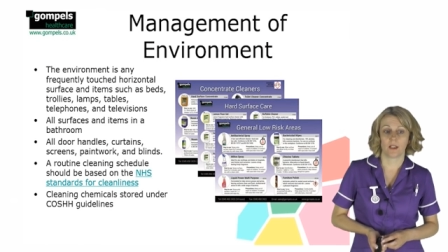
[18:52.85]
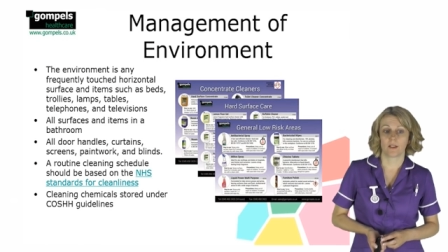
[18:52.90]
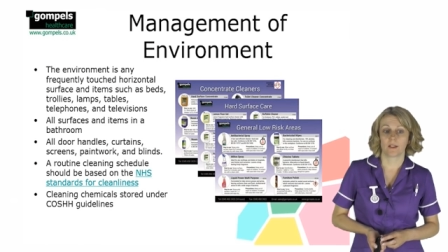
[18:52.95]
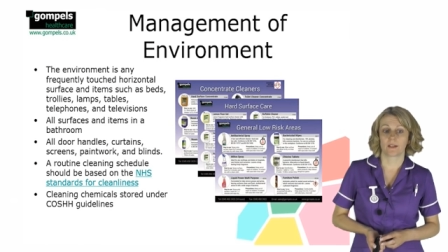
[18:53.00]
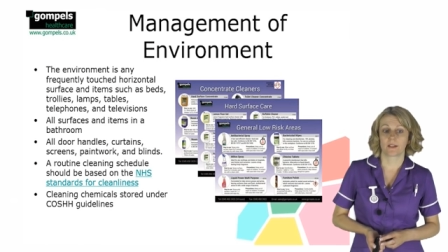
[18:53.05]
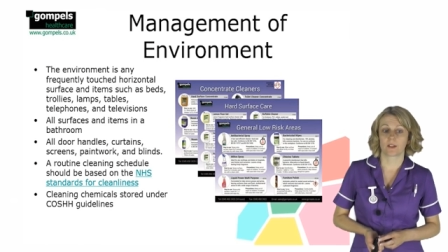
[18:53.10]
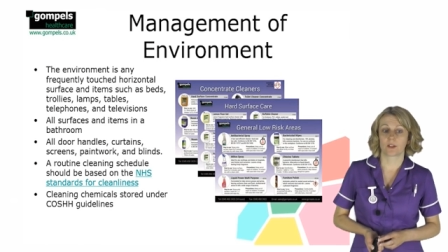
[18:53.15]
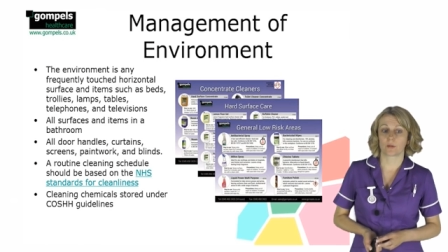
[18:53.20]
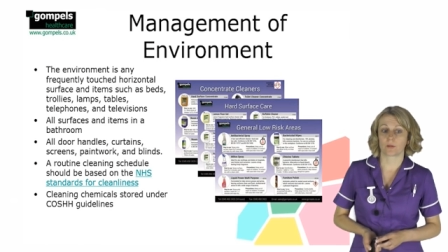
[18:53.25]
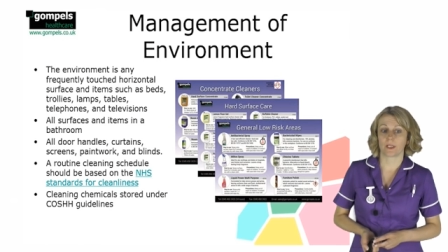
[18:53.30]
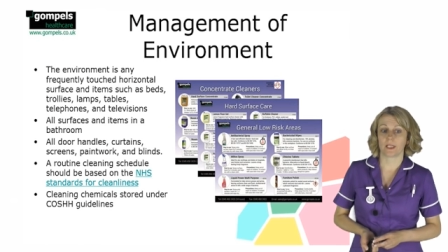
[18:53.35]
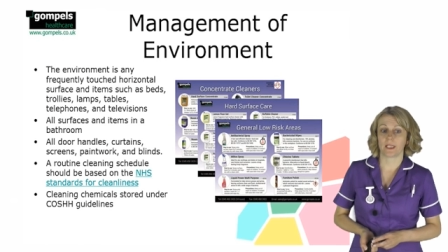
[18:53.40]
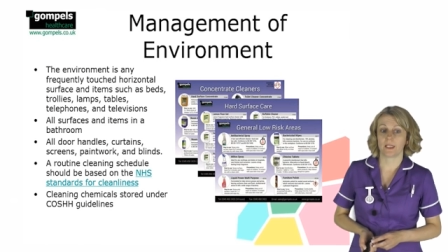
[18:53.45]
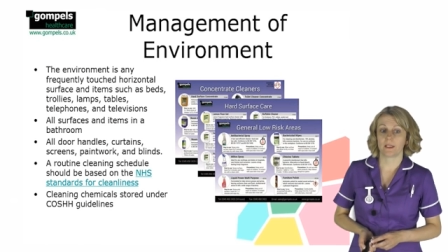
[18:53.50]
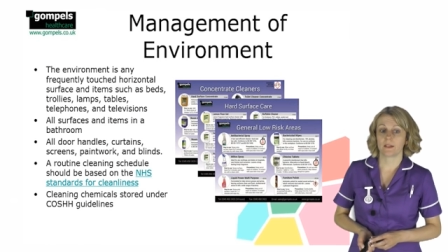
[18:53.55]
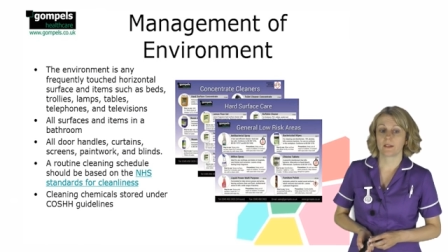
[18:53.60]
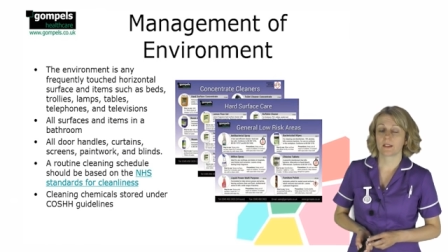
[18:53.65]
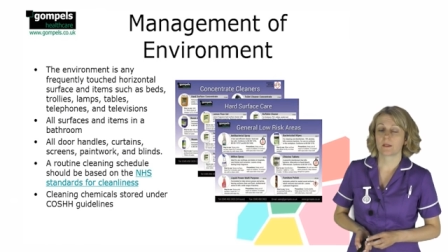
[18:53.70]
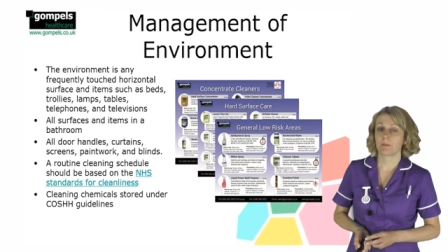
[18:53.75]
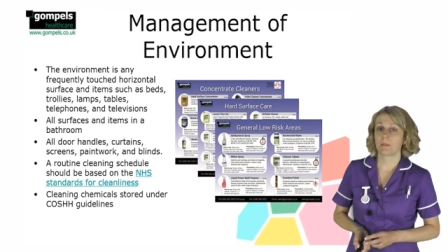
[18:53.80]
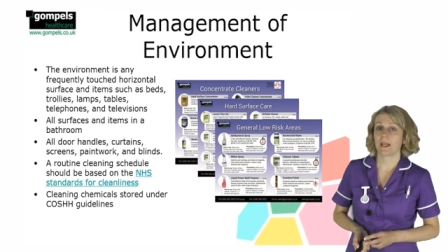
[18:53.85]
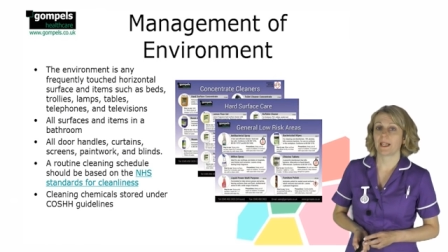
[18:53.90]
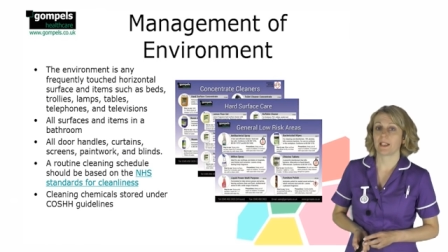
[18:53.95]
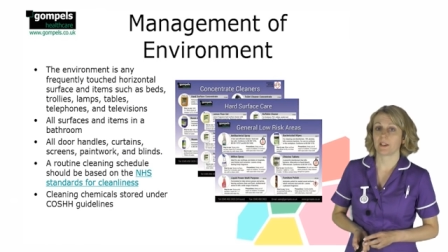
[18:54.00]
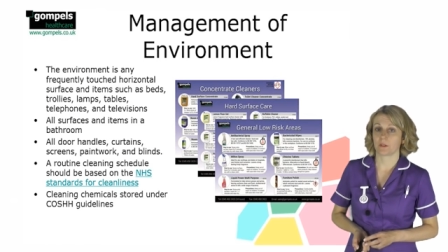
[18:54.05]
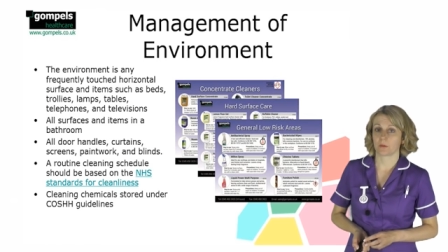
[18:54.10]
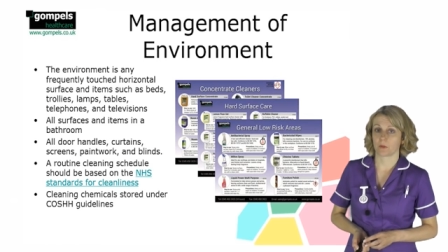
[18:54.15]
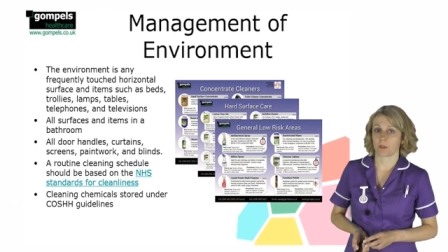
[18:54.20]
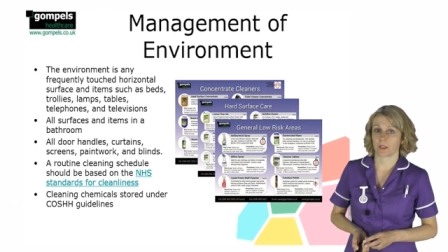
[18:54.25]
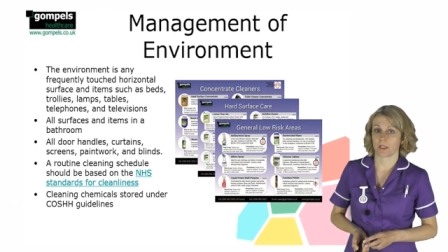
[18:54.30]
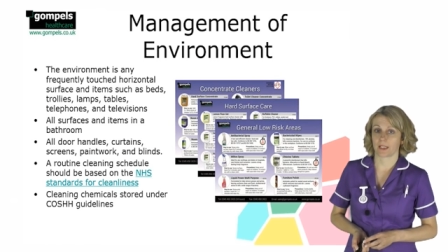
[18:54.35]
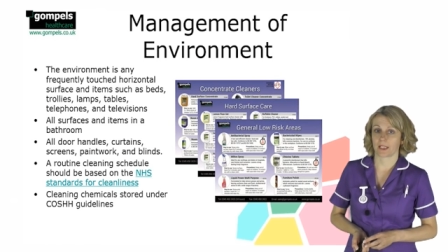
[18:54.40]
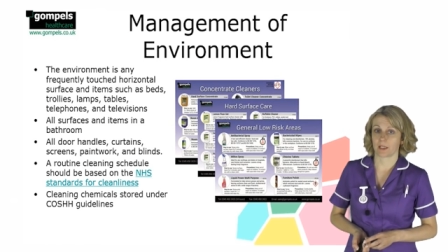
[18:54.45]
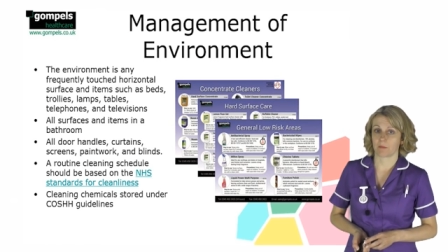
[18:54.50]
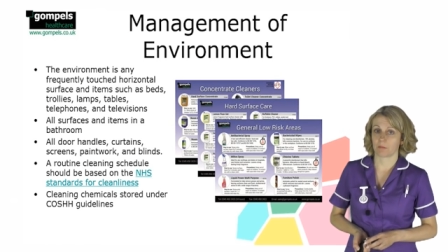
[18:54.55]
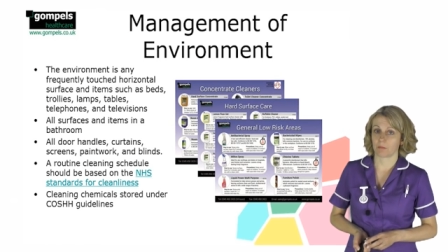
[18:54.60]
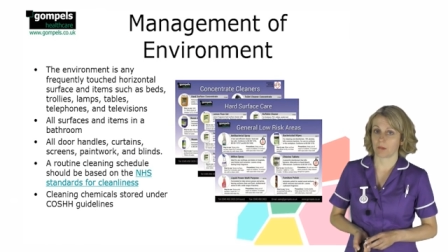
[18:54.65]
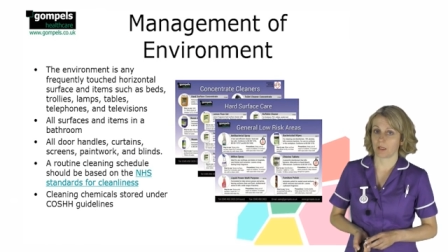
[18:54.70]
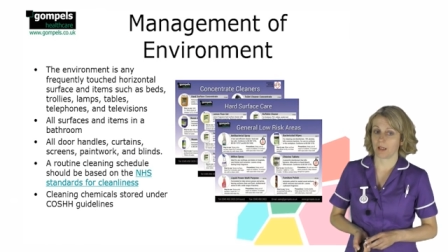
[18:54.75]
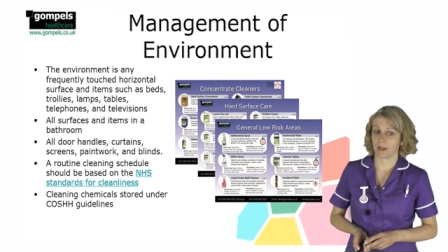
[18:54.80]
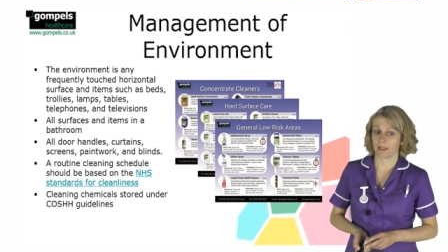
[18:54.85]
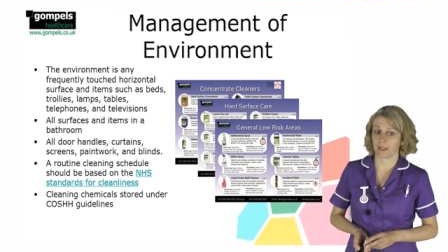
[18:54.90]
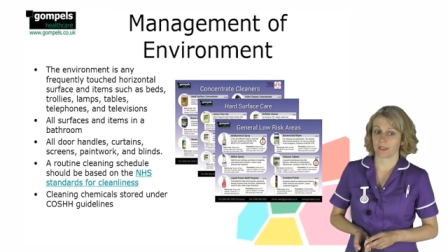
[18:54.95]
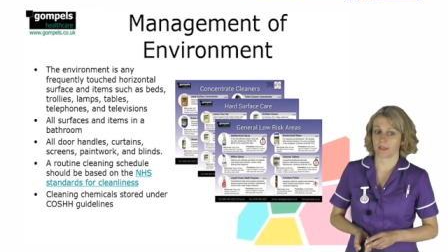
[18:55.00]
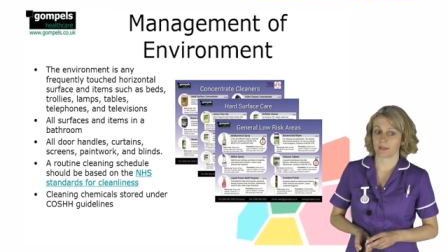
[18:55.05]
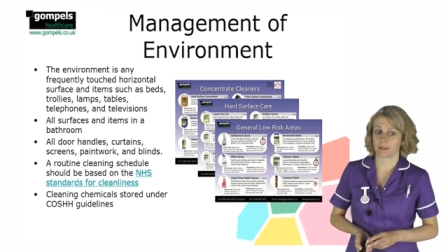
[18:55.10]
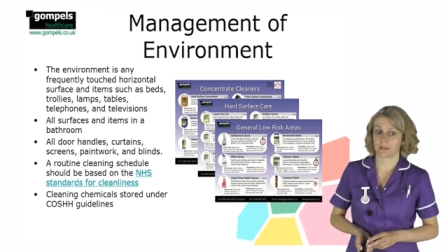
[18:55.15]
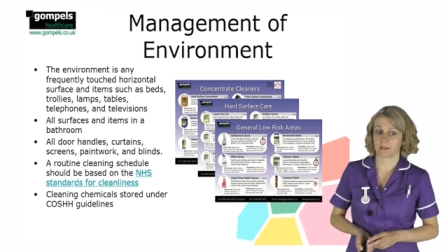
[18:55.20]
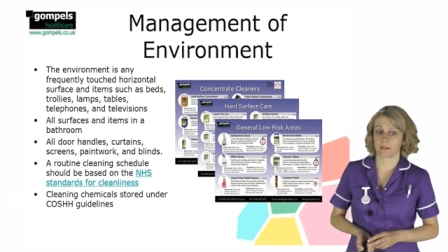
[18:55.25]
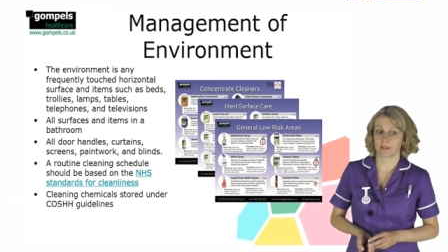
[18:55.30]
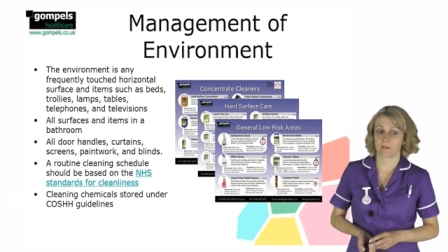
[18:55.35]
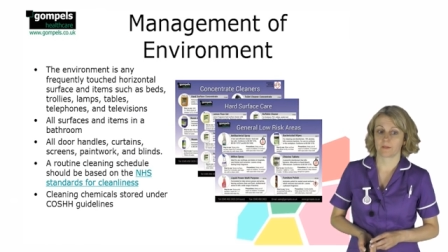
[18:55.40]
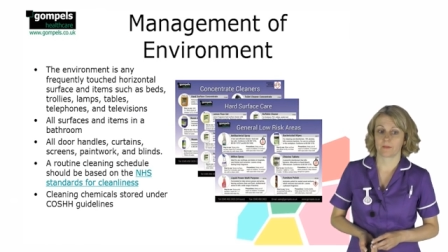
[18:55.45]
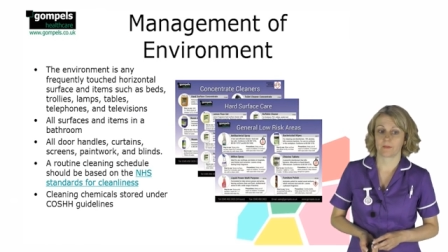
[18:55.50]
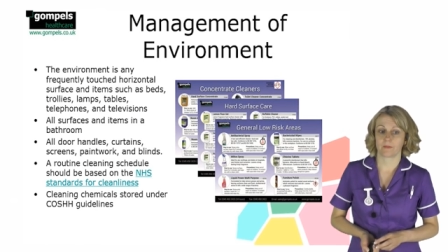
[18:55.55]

screens, paintwork and blinds.